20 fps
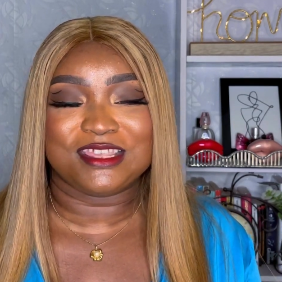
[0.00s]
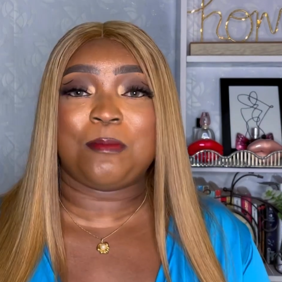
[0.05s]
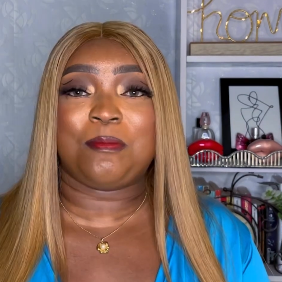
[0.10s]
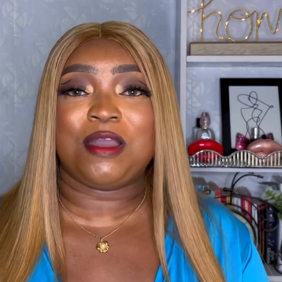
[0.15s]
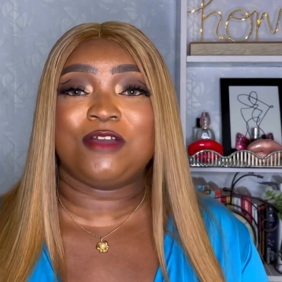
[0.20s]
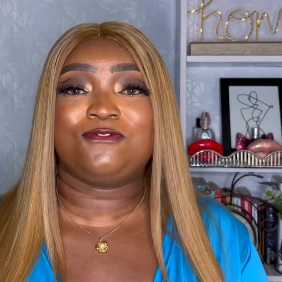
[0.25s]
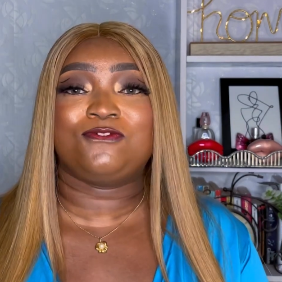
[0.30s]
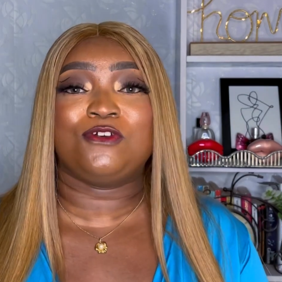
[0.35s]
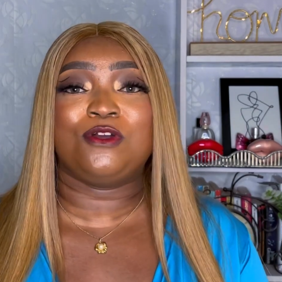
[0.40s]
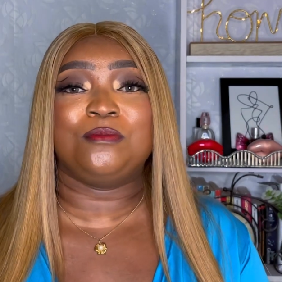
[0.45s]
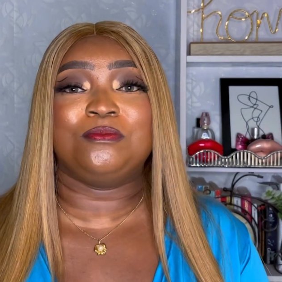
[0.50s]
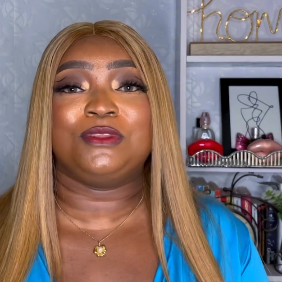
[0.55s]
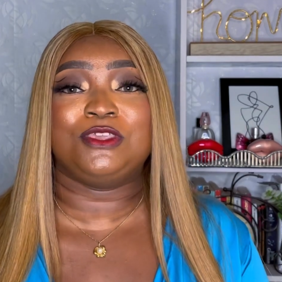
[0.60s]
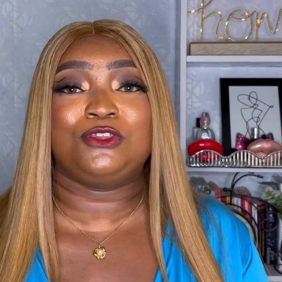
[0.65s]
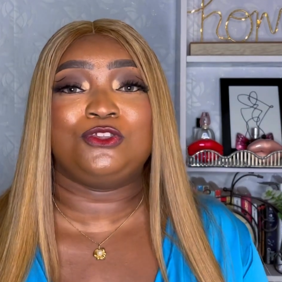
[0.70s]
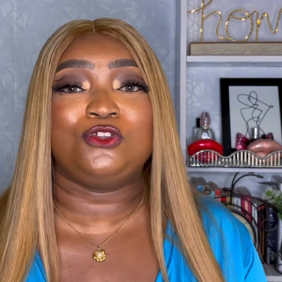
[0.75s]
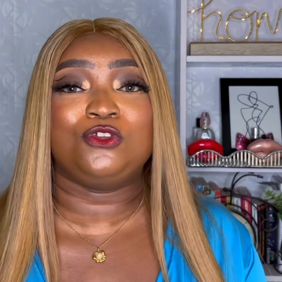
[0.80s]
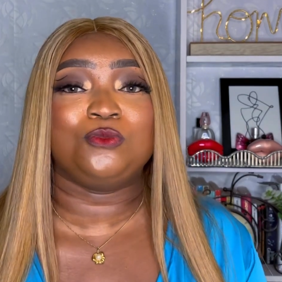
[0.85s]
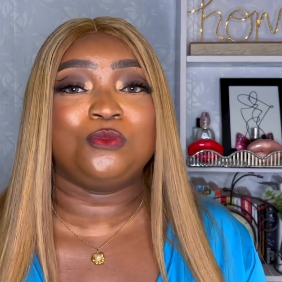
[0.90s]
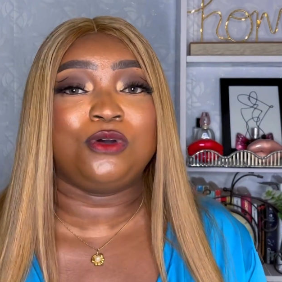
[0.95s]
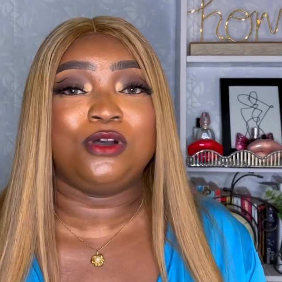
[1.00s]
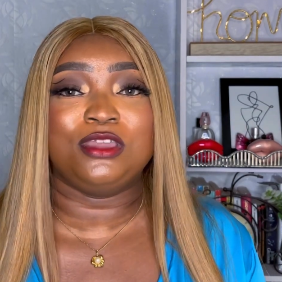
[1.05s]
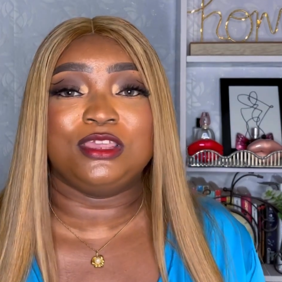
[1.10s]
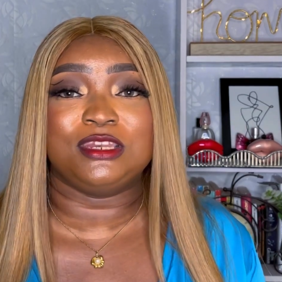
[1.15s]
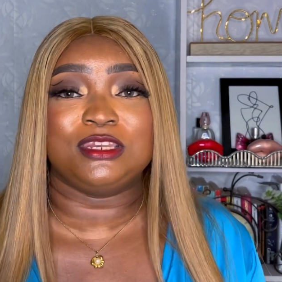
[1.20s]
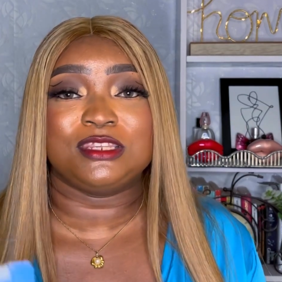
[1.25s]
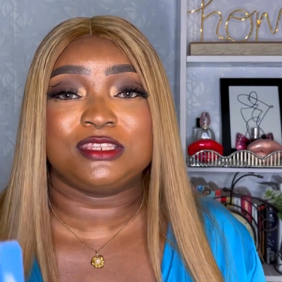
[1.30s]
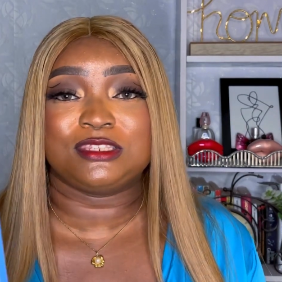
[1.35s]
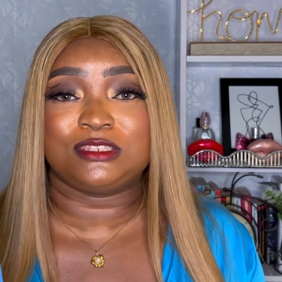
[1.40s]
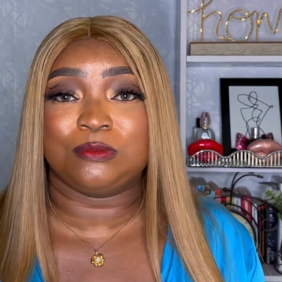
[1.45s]
Apart from the humor in
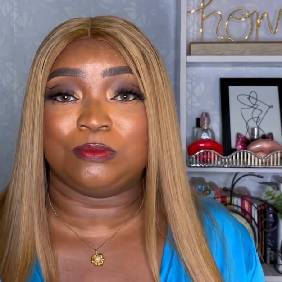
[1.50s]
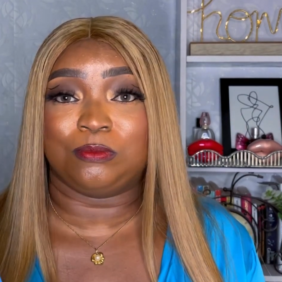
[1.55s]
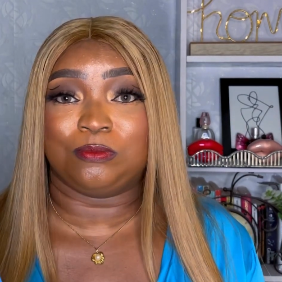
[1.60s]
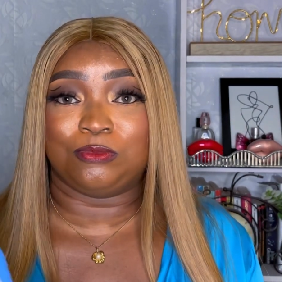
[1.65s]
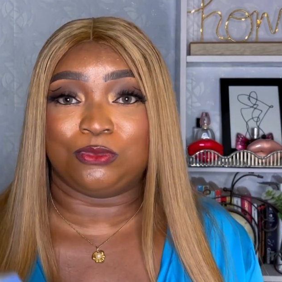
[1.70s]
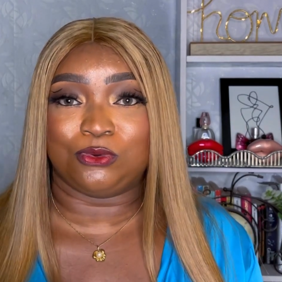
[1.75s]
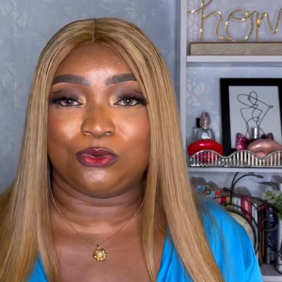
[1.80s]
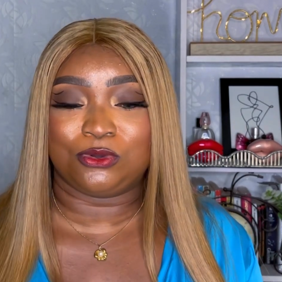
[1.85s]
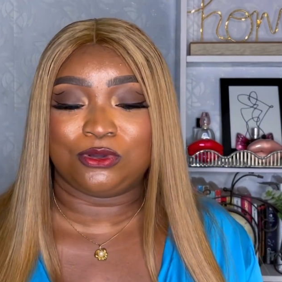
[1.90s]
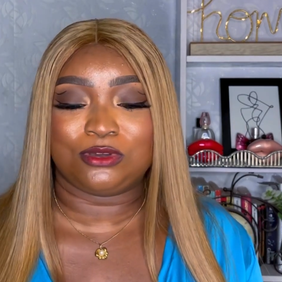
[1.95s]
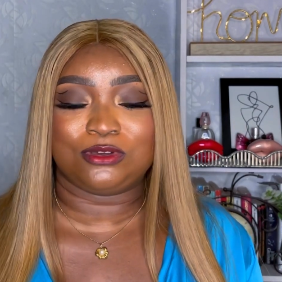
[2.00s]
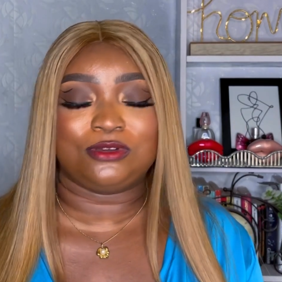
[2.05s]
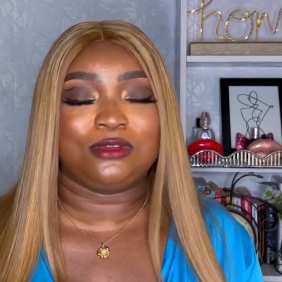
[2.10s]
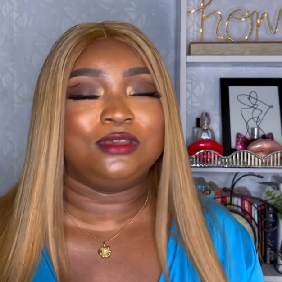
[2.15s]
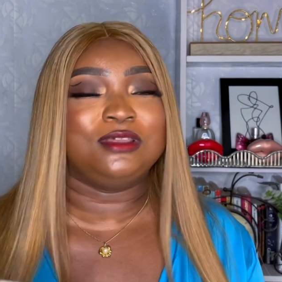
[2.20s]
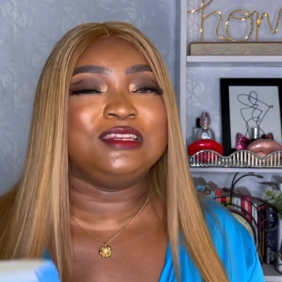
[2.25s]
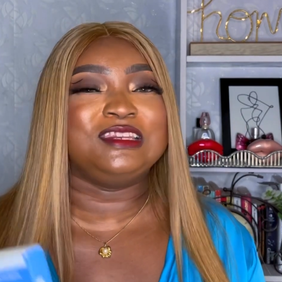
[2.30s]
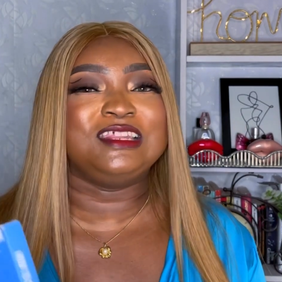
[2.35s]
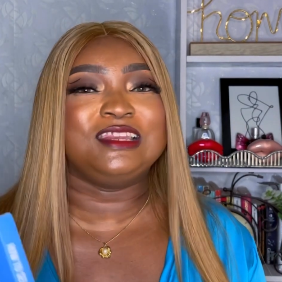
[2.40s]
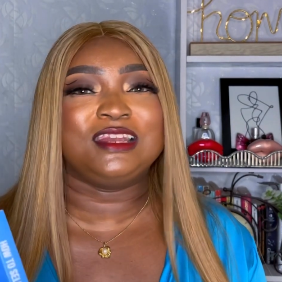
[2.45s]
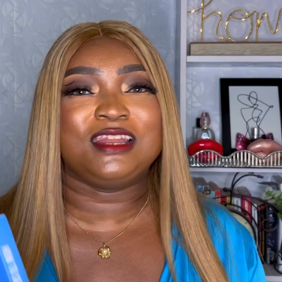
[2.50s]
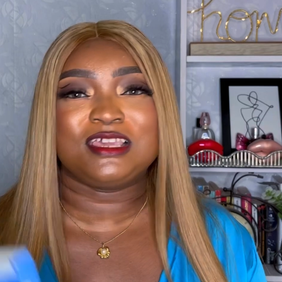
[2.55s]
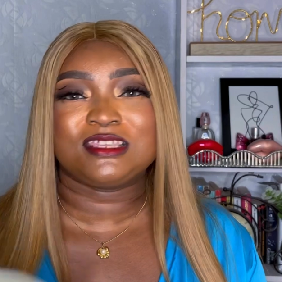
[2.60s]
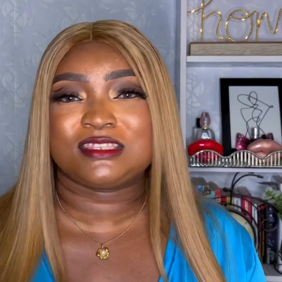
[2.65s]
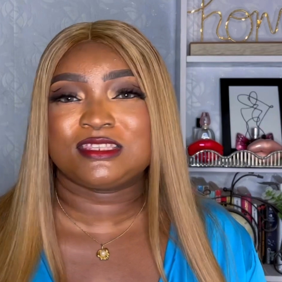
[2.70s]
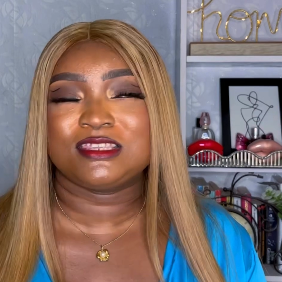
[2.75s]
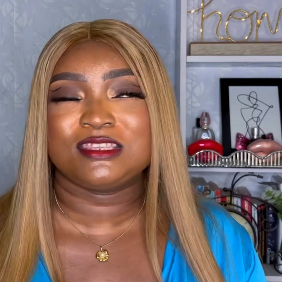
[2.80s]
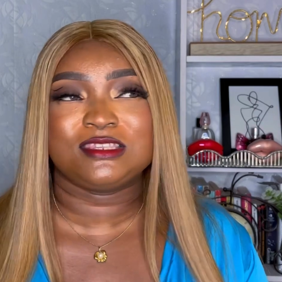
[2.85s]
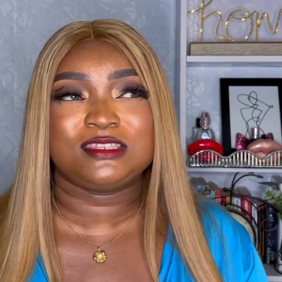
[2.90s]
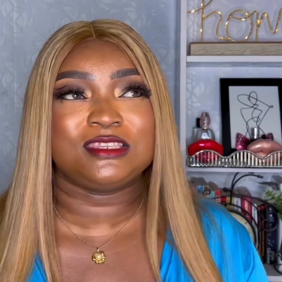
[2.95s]
this book, the
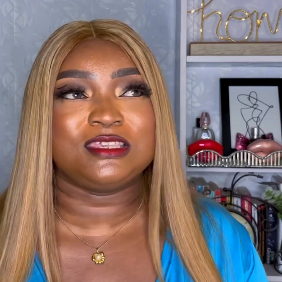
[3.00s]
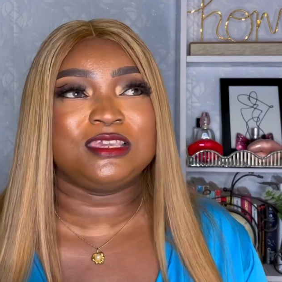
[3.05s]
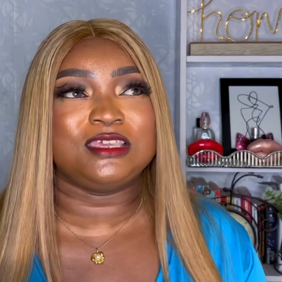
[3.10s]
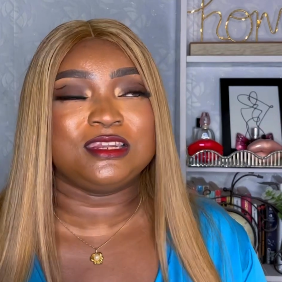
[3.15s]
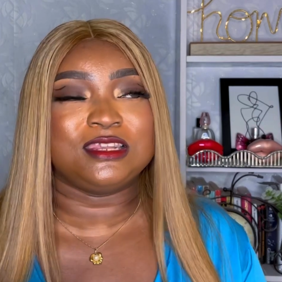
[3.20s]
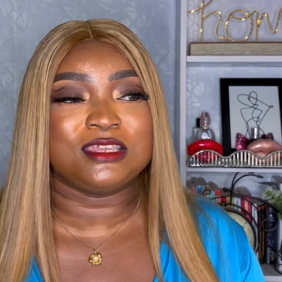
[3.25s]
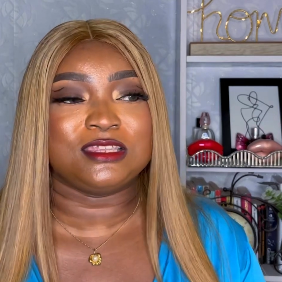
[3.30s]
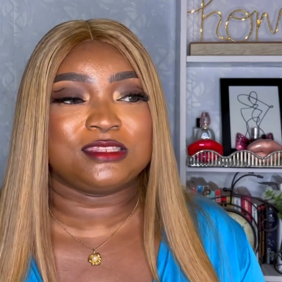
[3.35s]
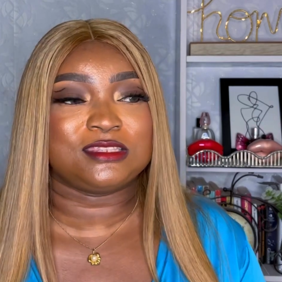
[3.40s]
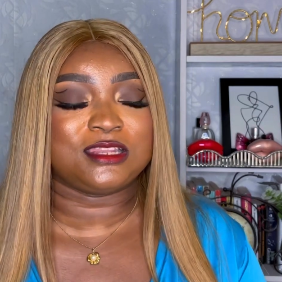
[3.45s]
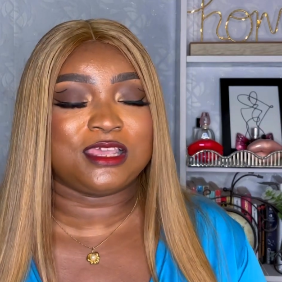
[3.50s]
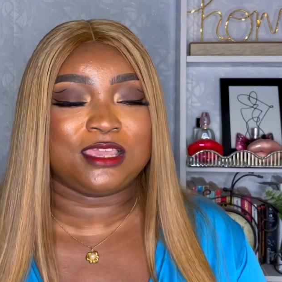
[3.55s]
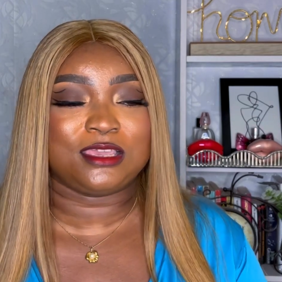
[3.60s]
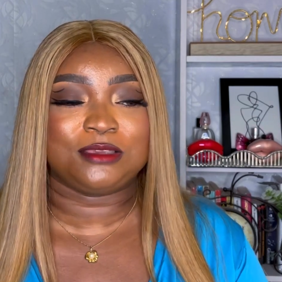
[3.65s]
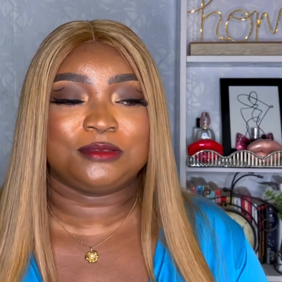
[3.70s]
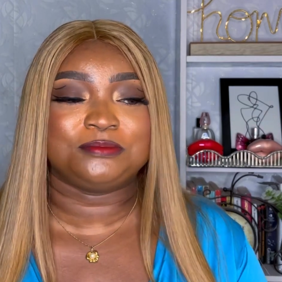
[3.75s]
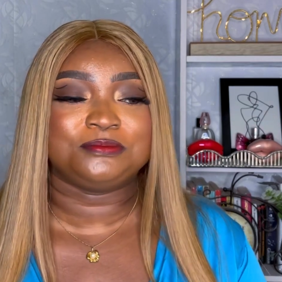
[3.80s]
lessons in it, like